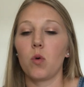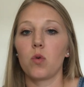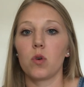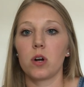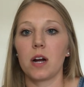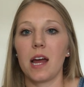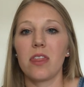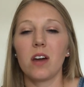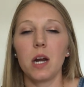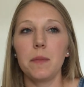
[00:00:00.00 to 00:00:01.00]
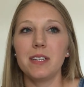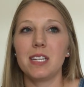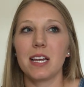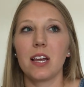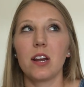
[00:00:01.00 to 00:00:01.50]
Or I thought about
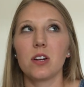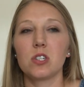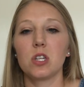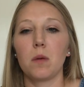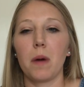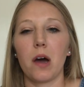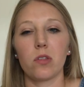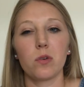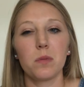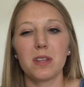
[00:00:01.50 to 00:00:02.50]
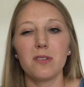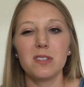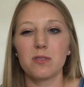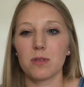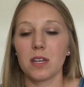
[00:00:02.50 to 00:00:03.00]
taking her to the bathroom, but there
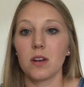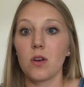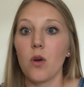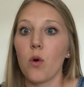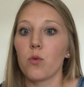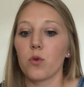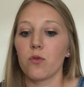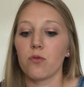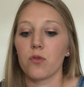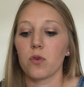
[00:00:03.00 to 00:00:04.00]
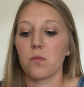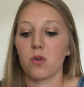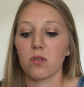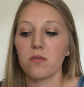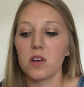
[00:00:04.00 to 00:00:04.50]
was really no room for
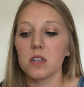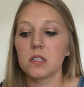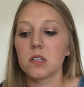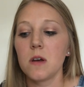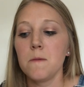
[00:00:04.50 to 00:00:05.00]
both of us.